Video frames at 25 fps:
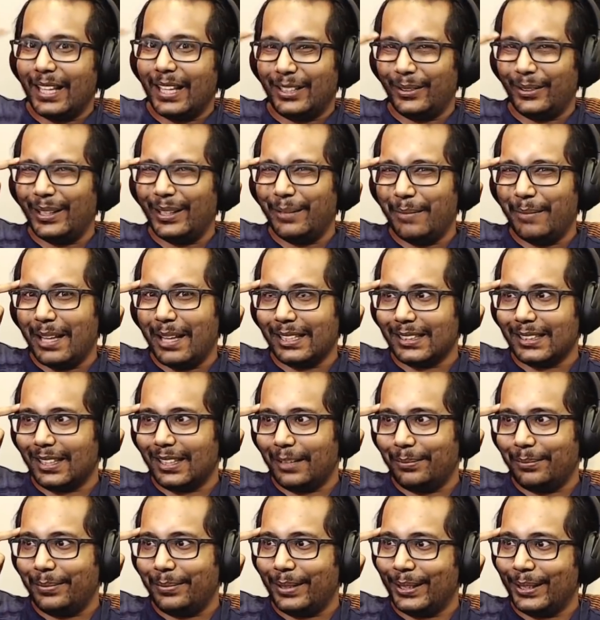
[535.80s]
it's really messed
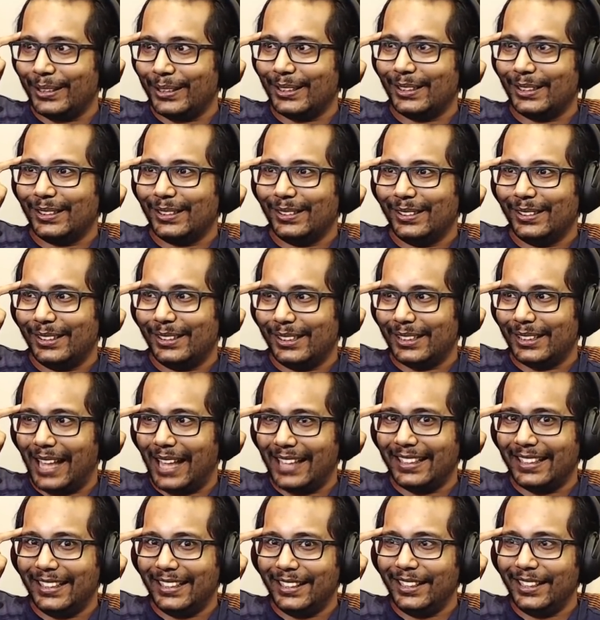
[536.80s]
up her
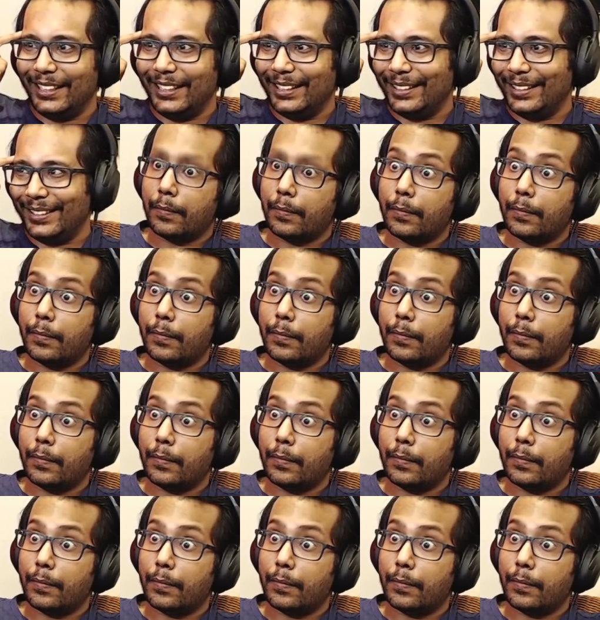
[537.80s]
psyche.